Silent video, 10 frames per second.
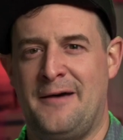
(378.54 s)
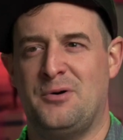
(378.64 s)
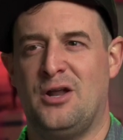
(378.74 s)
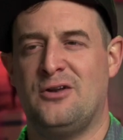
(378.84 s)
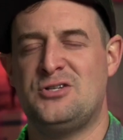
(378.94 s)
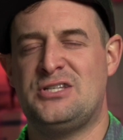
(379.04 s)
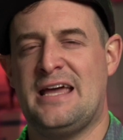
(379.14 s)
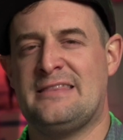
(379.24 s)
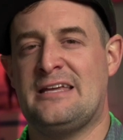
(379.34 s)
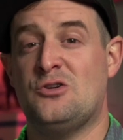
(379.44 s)
But
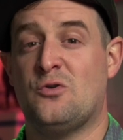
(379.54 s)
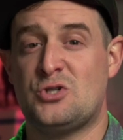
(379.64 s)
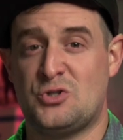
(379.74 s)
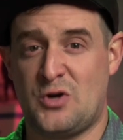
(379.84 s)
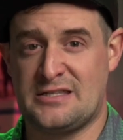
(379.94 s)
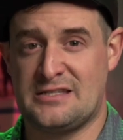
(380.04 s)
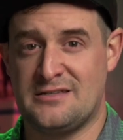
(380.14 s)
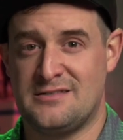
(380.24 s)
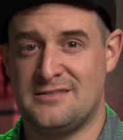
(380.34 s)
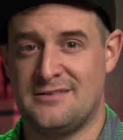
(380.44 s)
understand that your
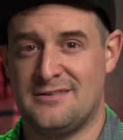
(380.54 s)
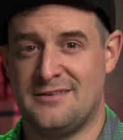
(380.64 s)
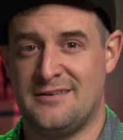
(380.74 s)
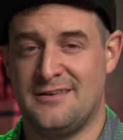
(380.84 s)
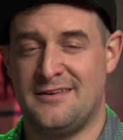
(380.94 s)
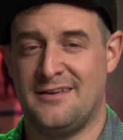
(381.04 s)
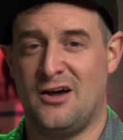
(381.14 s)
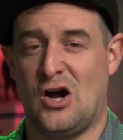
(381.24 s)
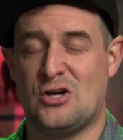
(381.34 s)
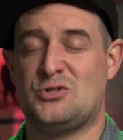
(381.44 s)
stresses
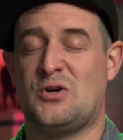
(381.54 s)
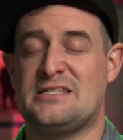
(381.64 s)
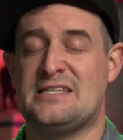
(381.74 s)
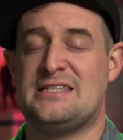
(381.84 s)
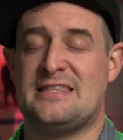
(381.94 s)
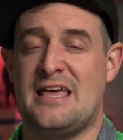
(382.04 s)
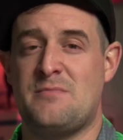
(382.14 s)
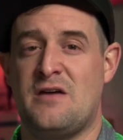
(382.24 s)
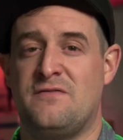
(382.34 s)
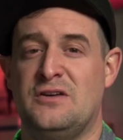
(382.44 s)
are stresses that they
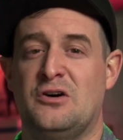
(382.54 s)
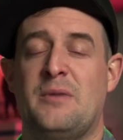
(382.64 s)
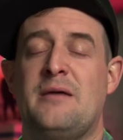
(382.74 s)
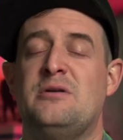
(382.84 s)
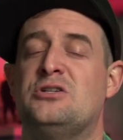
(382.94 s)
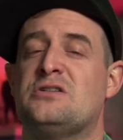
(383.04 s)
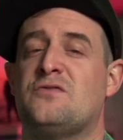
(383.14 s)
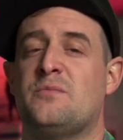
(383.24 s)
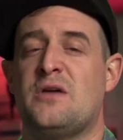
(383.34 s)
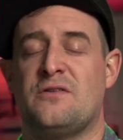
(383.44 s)
may feel, maybe just
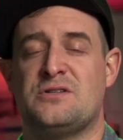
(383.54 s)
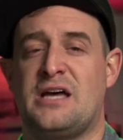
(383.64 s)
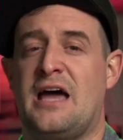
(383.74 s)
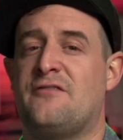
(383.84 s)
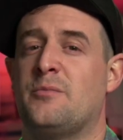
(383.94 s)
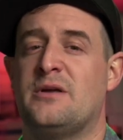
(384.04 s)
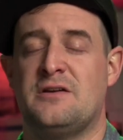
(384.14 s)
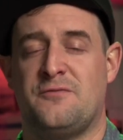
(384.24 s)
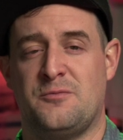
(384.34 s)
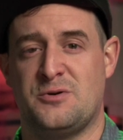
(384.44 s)
from the other side, from a
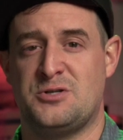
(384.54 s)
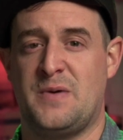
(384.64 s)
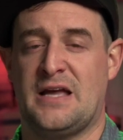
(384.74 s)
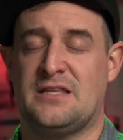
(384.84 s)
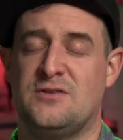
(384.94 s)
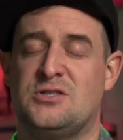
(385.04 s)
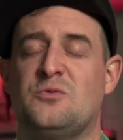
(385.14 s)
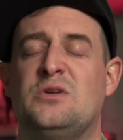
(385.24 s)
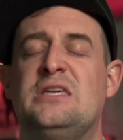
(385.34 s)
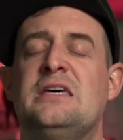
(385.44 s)
different perspective. And
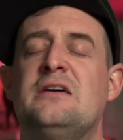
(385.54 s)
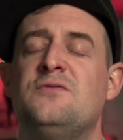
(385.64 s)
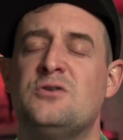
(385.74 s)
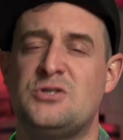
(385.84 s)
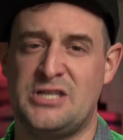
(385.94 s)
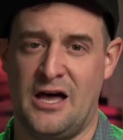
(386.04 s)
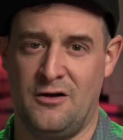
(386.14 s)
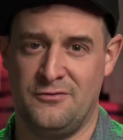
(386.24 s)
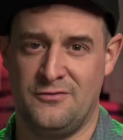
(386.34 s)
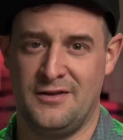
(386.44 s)
so give
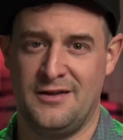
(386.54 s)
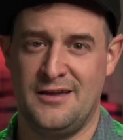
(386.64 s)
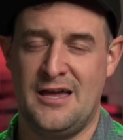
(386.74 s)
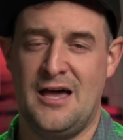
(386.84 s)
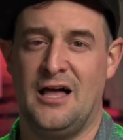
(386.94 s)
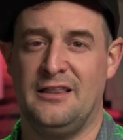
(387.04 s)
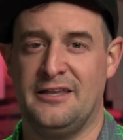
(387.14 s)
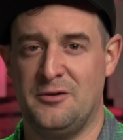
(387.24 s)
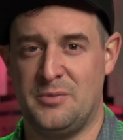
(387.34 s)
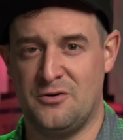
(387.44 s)
yourself a
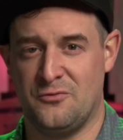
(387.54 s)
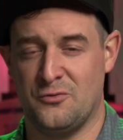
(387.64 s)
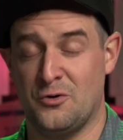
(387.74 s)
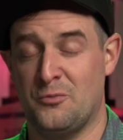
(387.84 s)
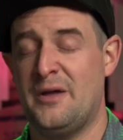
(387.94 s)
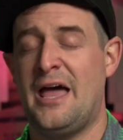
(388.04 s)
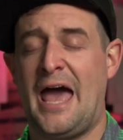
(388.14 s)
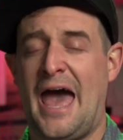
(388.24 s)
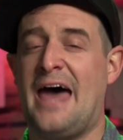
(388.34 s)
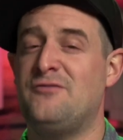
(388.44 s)
little bit of room.
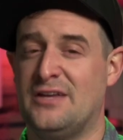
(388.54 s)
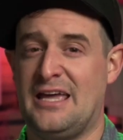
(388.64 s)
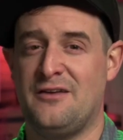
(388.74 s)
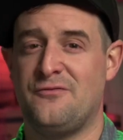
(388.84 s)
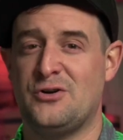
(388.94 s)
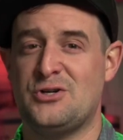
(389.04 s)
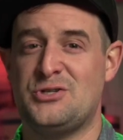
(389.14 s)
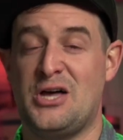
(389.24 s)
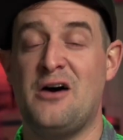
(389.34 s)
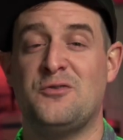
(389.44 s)
Advocate for
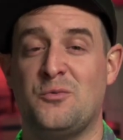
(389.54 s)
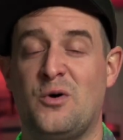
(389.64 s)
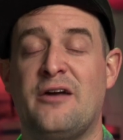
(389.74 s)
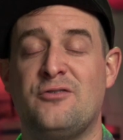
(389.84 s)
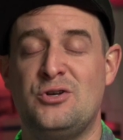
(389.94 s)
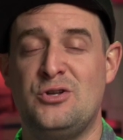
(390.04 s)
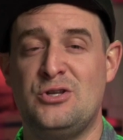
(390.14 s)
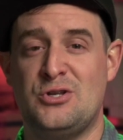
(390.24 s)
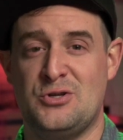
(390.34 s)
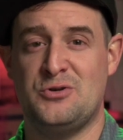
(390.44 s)
yourself and whatever you need
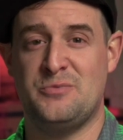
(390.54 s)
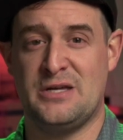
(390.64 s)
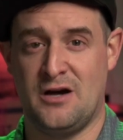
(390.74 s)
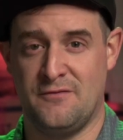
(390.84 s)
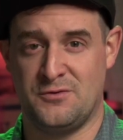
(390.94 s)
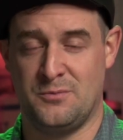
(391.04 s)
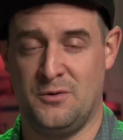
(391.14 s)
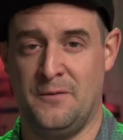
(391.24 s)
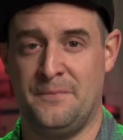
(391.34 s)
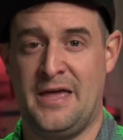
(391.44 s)
to do to be
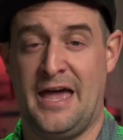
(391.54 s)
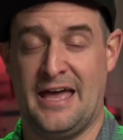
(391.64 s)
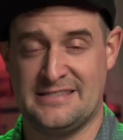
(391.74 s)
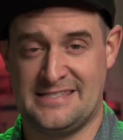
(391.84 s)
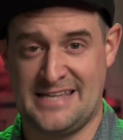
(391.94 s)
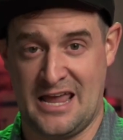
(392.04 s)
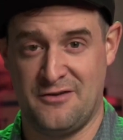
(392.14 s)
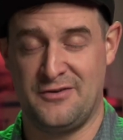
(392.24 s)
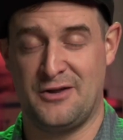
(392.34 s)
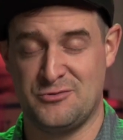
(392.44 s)
comfortable and
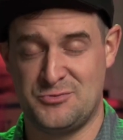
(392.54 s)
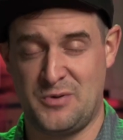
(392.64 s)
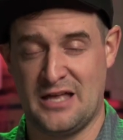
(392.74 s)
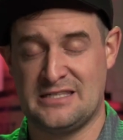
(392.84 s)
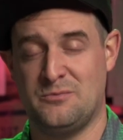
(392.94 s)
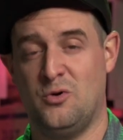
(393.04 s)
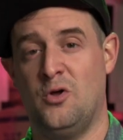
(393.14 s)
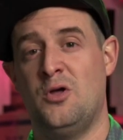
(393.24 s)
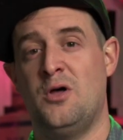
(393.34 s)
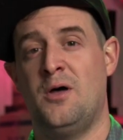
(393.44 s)
safe and responsible.